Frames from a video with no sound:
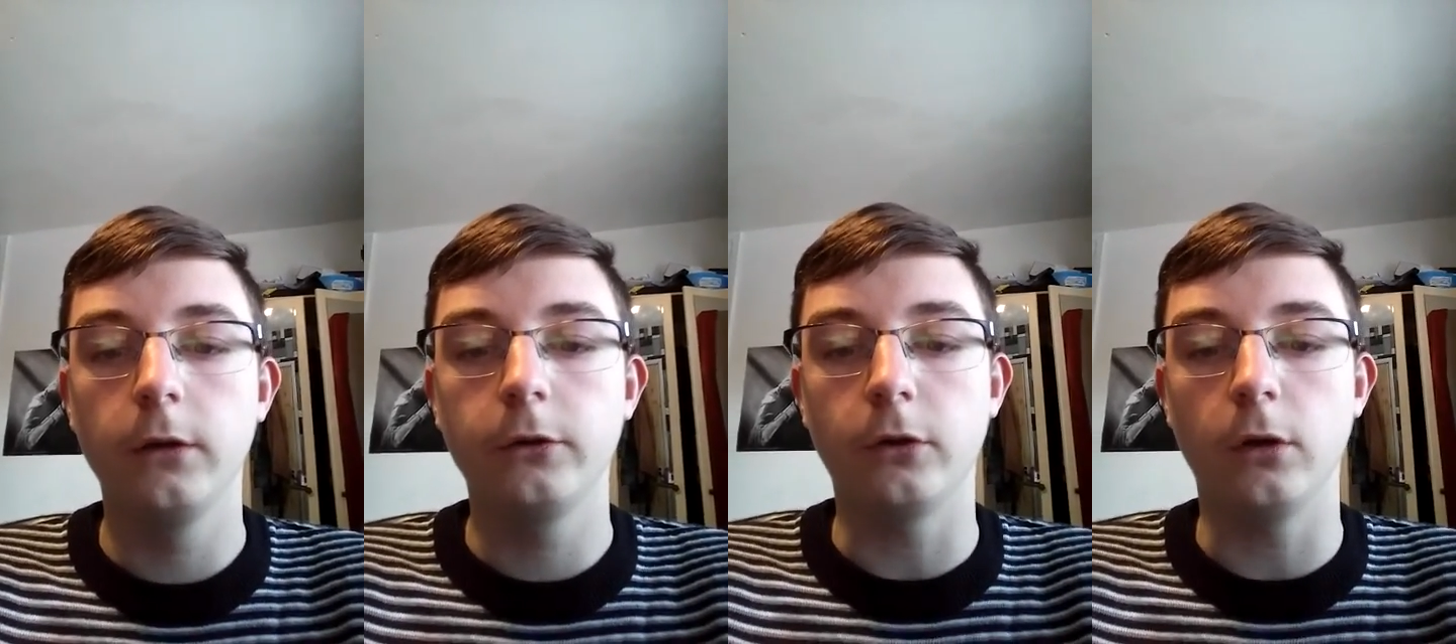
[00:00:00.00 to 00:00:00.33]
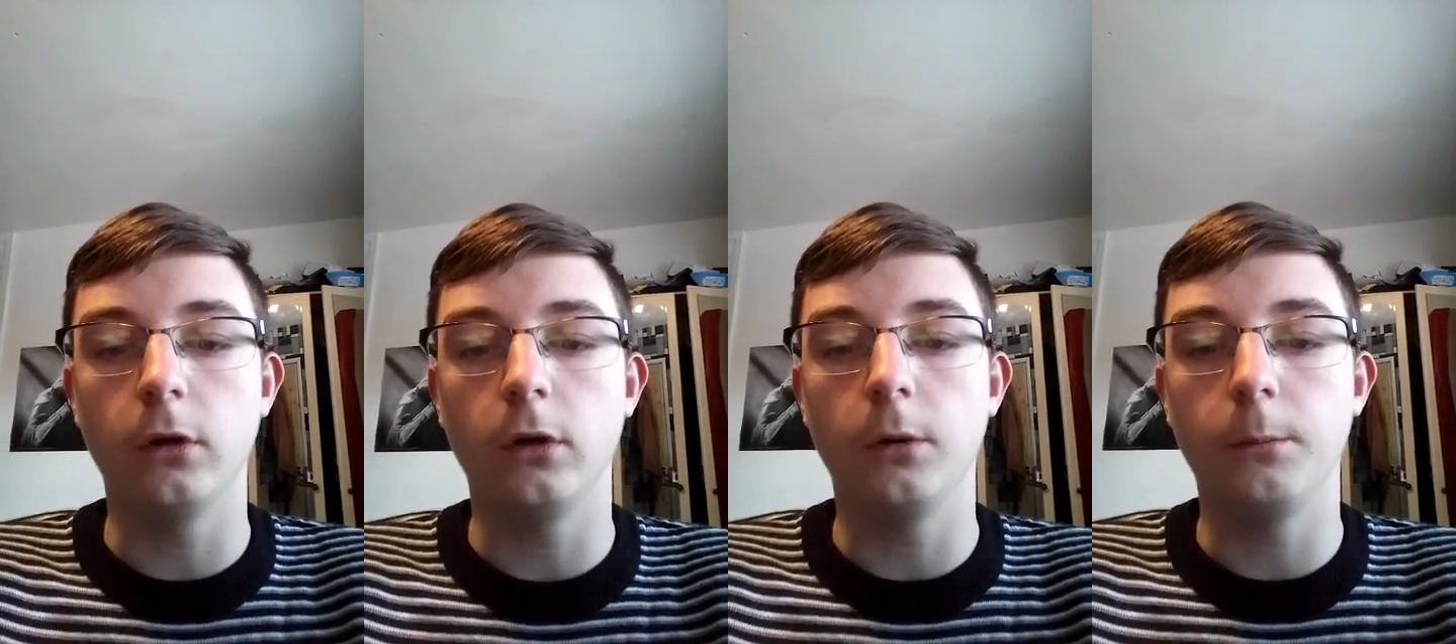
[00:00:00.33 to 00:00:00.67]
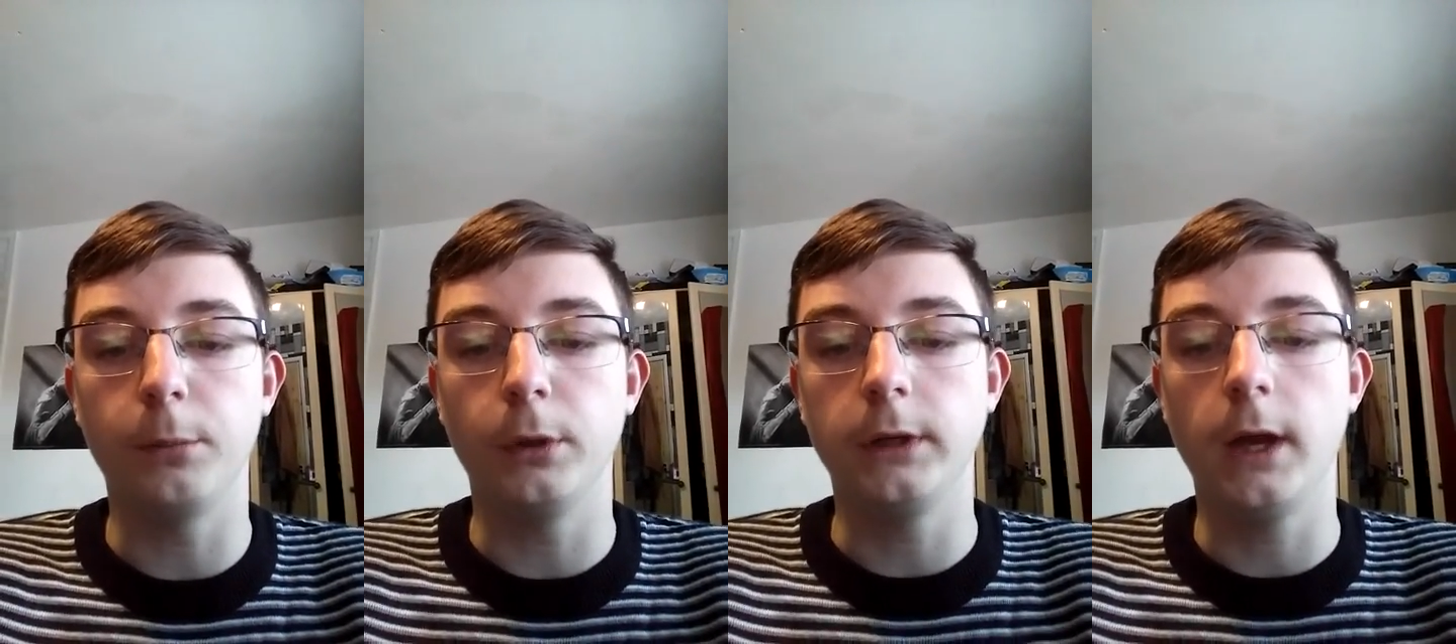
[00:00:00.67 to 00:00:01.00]
So,
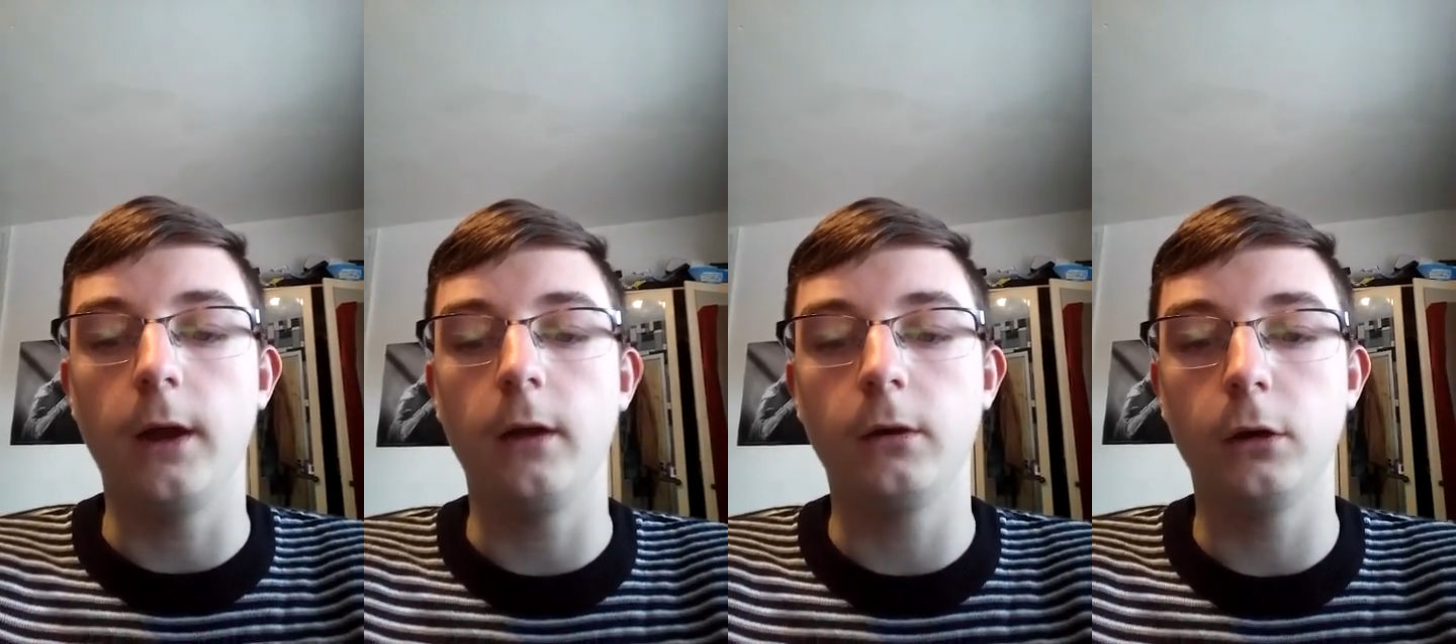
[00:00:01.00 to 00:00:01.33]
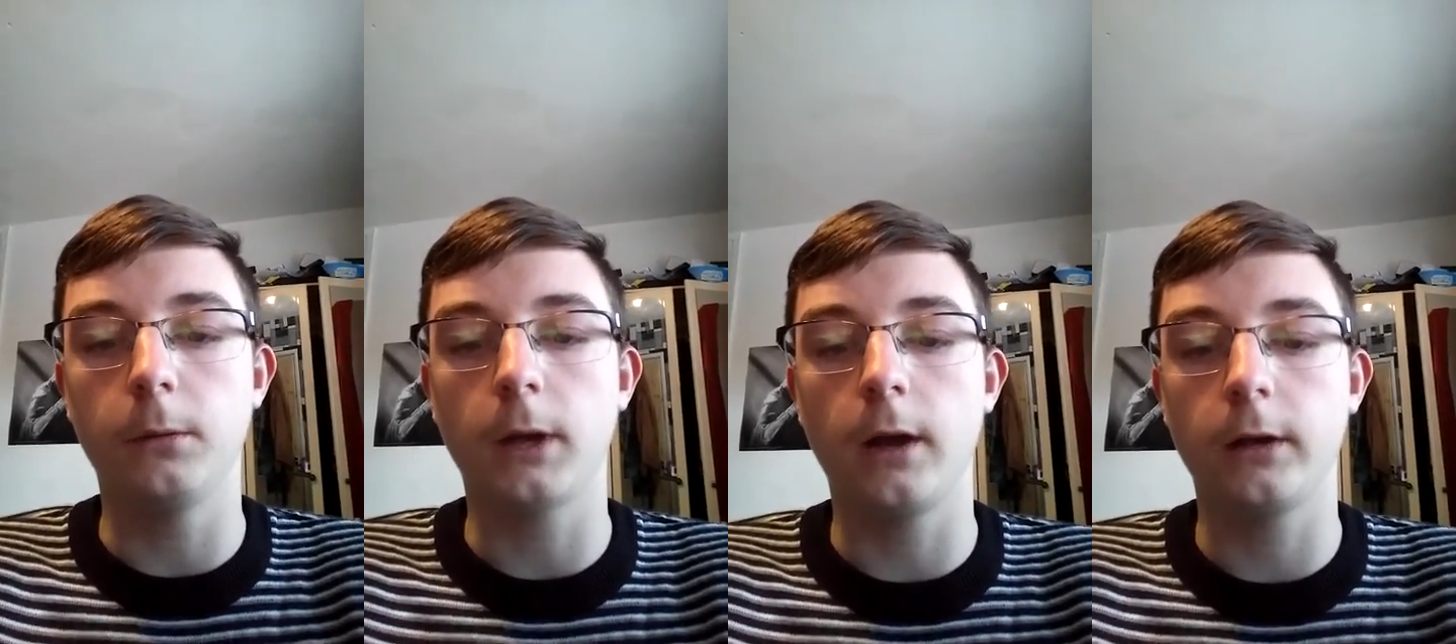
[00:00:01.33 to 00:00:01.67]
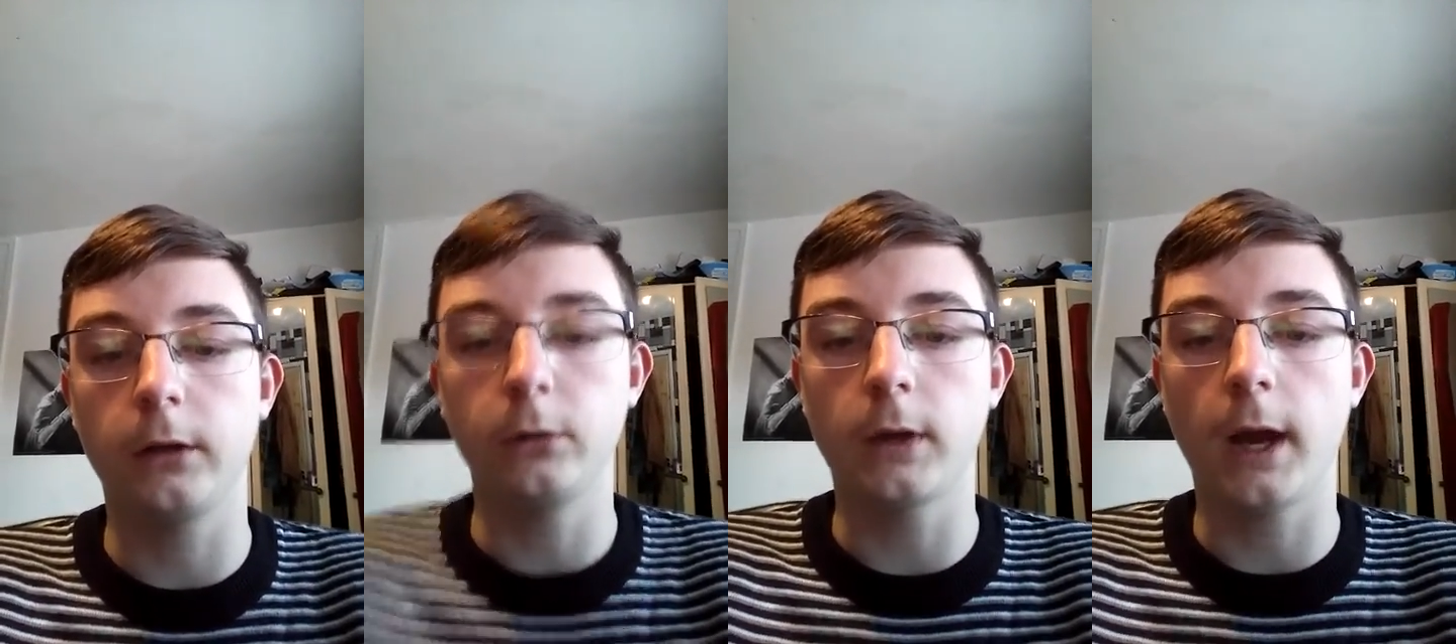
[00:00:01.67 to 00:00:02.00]
but yeah, hope
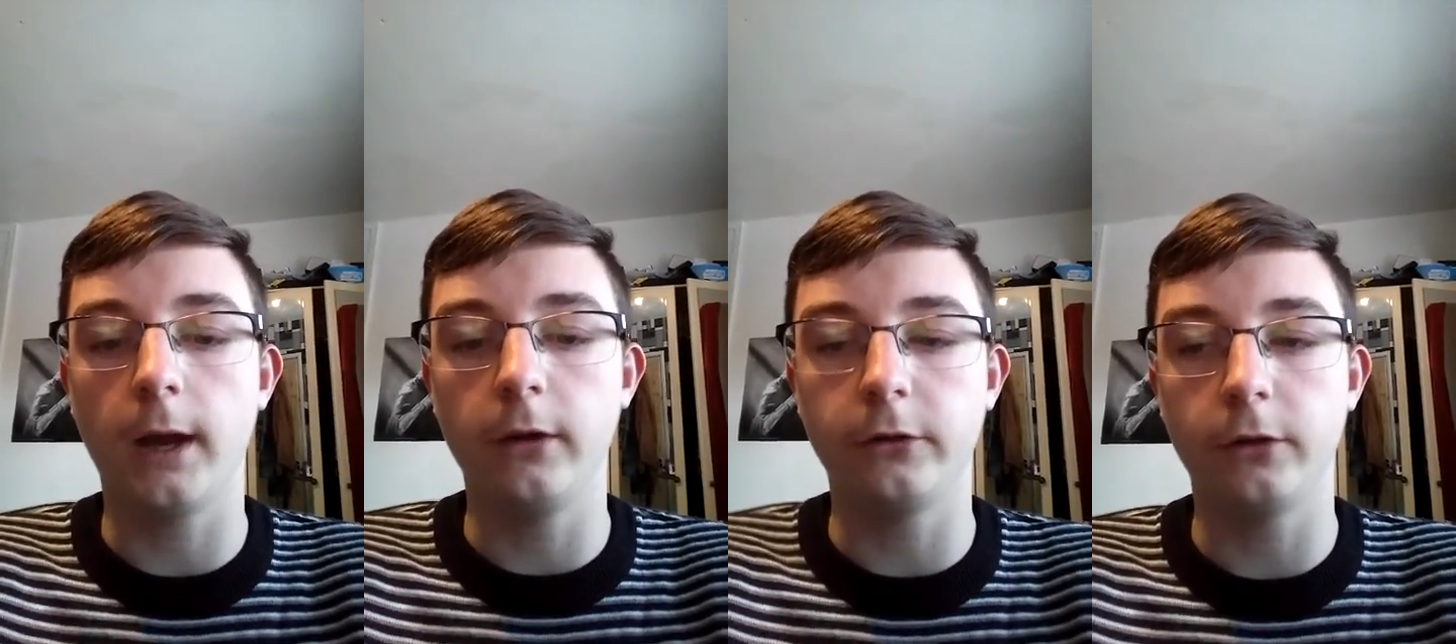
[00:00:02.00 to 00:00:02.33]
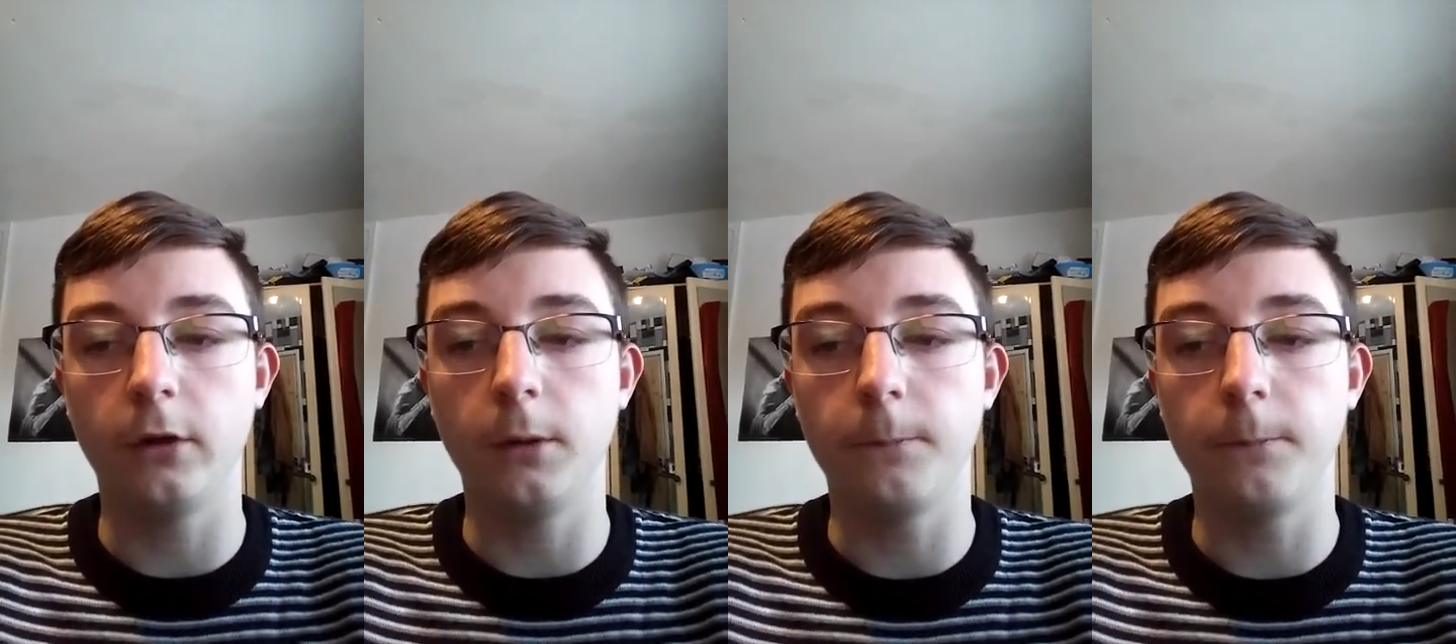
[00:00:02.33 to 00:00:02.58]
you guys